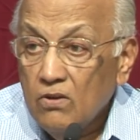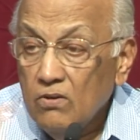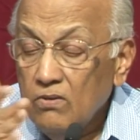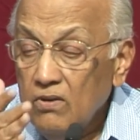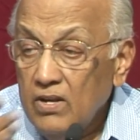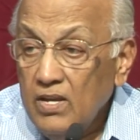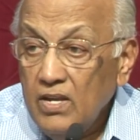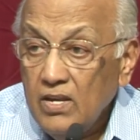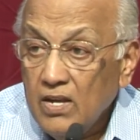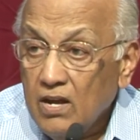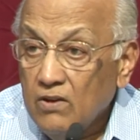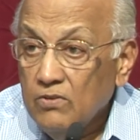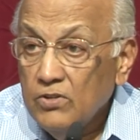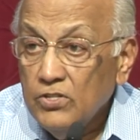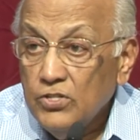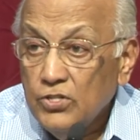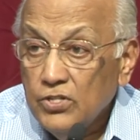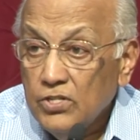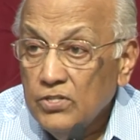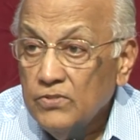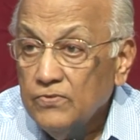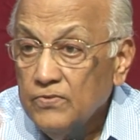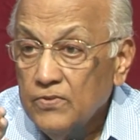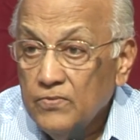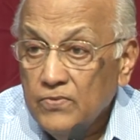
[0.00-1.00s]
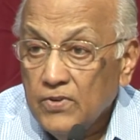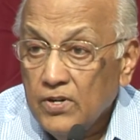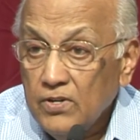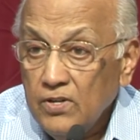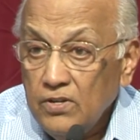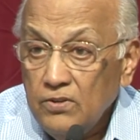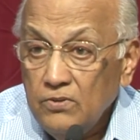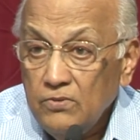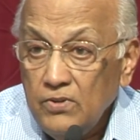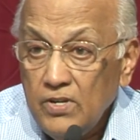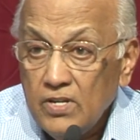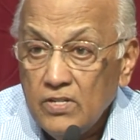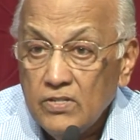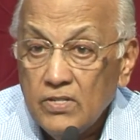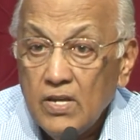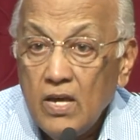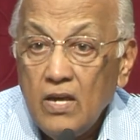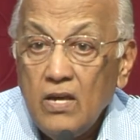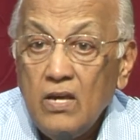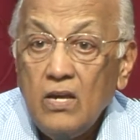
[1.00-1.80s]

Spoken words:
only in our church for 42 years,